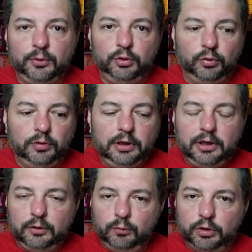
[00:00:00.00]
who
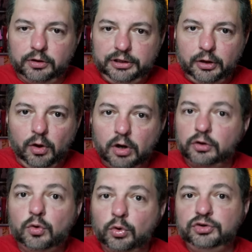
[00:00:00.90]
were, you know,
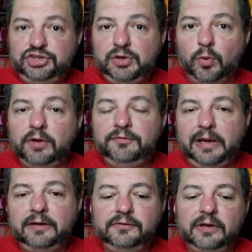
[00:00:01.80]
hardcore G one
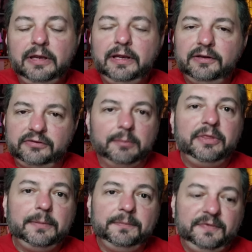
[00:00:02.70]
fans, some of
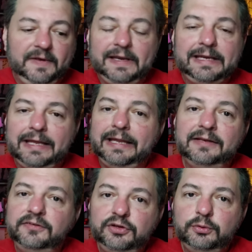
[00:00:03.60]
them didn't get
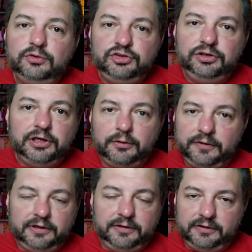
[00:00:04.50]
into, you know,
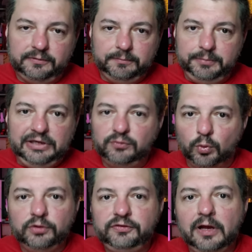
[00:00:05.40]
the the Beast
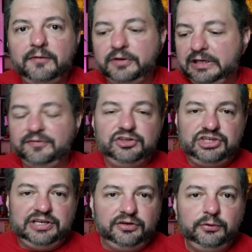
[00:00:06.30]
Wars stuff and even
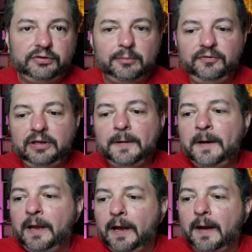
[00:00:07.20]
G two some of it.
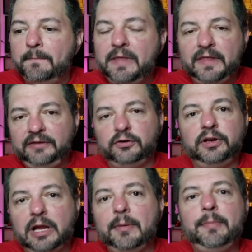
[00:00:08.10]
Um, and then they
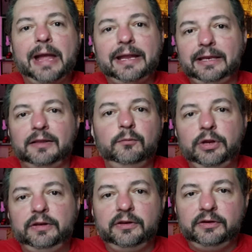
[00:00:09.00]
started coming back in
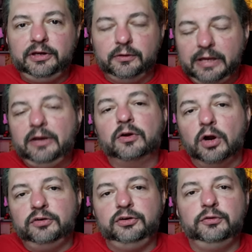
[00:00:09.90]
when the, you know, later
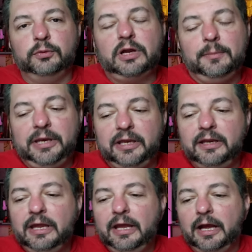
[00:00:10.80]
cartoons were coming in.
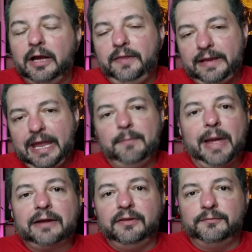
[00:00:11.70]
Uh, they came
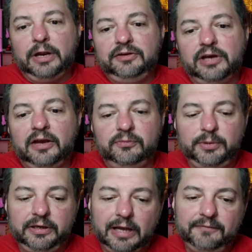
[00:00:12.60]
back to the franchise.
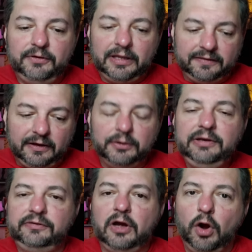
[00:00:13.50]
But I feel like there
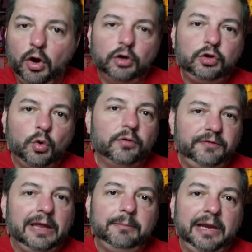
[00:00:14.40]
is a hardcore
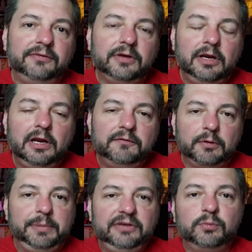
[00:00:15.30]
fan base for
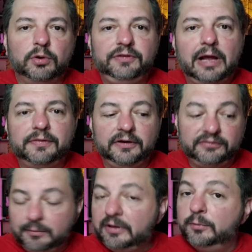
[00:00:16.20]
Beast Wars out there.
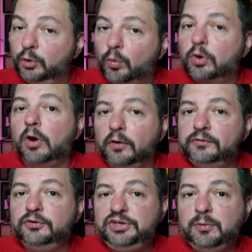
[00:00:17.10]
Some of them who were also
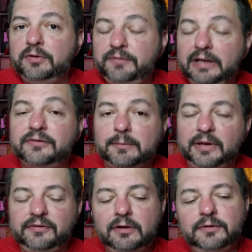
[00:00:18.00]
G one fans like
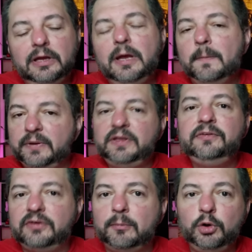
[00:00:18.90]
myself, but then
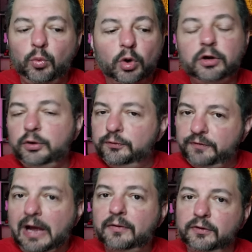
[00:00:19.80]
some who weren't, who
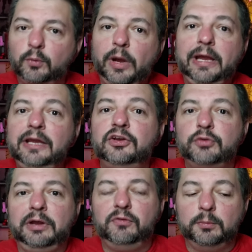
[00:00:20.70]
found their way into
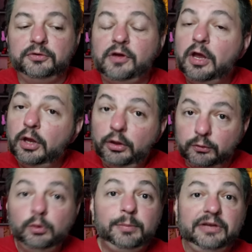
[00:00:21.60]
Transformers
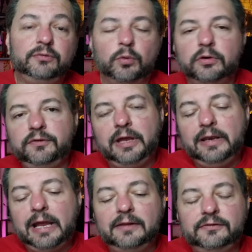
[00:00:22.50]
through Beast Wars, and
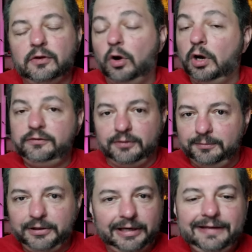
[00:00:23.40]
that's awesome.
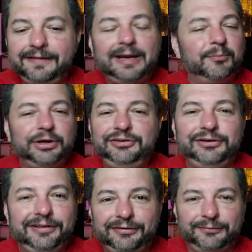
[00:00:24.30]
You know, anything that brings you
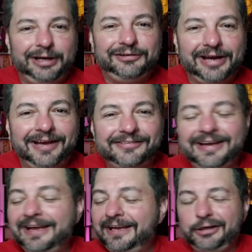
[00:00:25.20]
into this franchise,
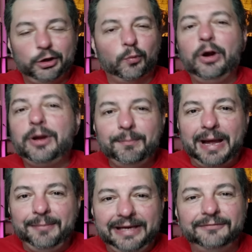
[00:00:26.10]
you're welcome by
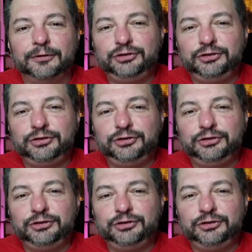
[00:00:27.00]
me for